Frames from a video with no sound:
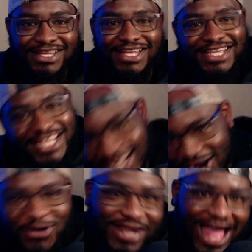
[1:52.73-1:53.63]
You can
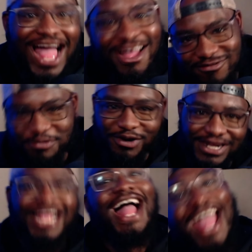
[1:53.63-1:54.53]
go live, bro.
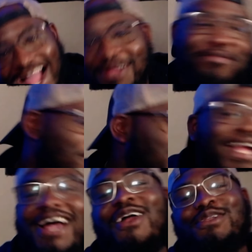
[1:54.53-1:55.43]
They got, bro, they
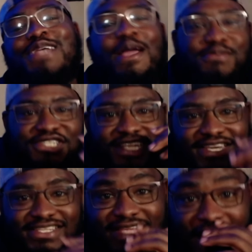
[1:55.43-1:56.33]
got all type of shit in
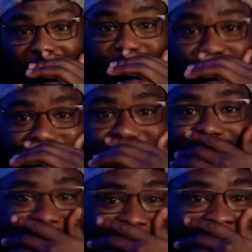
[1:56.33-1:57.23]
this game, bro.
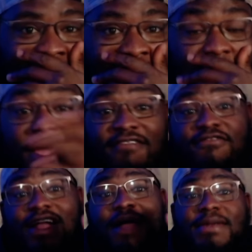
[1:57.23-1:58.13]
Matter of
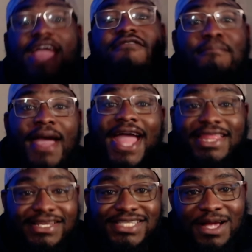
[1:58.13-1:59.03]
fact, I'm not even mad
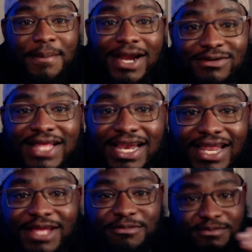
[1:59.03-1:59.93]
that it's coming out that
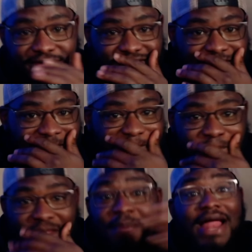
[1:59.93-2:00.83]
late.
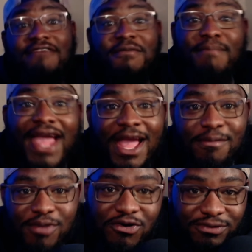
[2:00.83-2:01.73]
I'm not even mad,
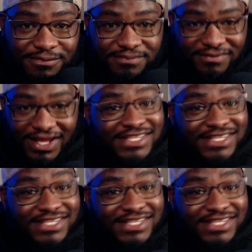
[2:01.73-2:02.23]
bro. It's